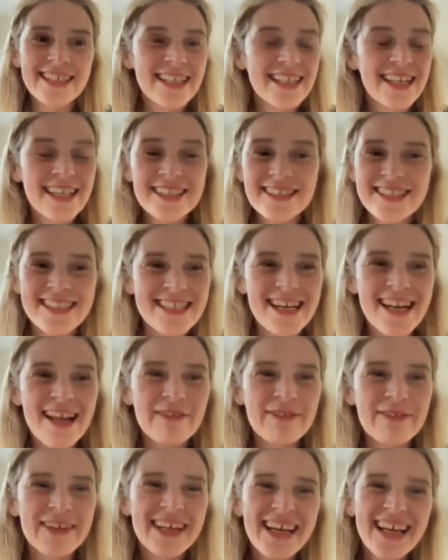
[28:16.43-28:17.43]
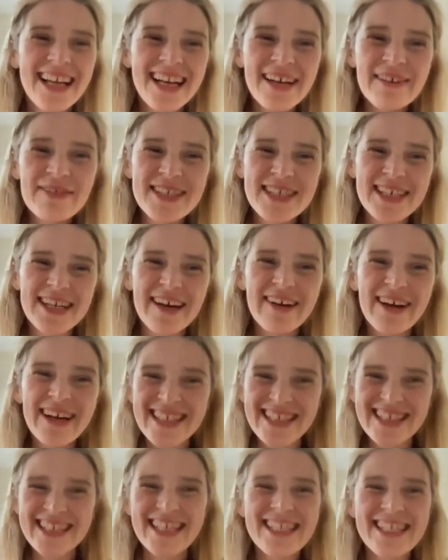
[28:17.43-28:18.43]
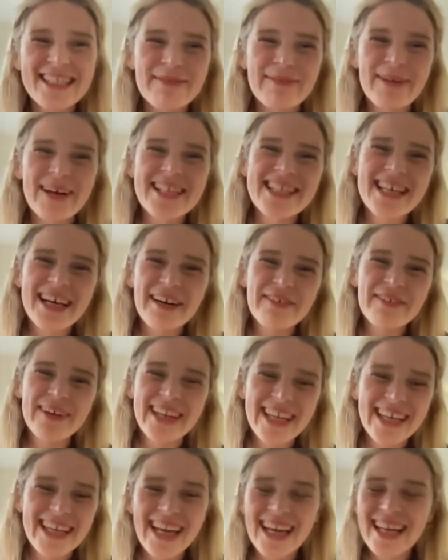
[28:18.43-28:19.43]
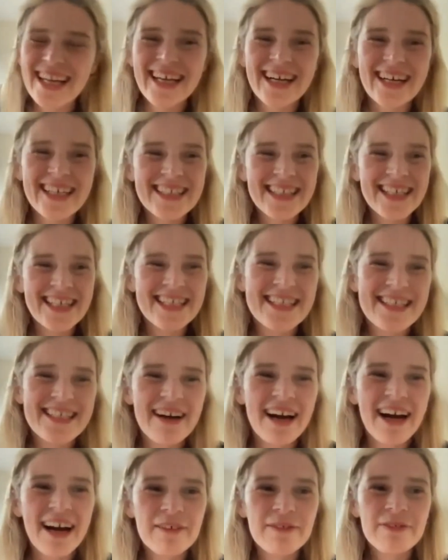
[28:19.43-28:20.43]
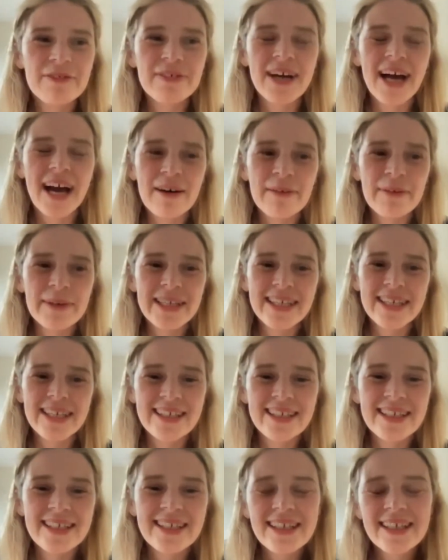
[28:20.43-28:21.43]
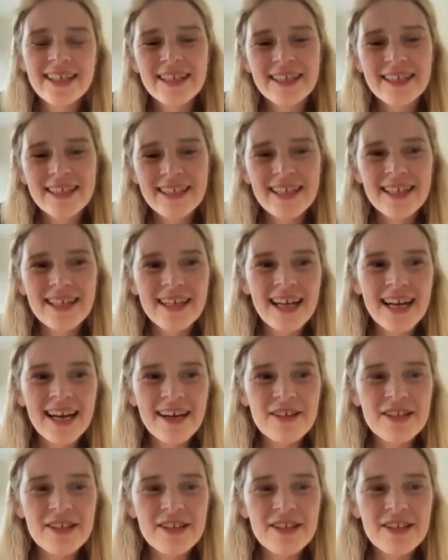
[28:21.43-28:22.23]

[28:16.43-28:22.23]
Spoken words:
And I just love to know, as a teacher myself, any ideas you have for how we can allow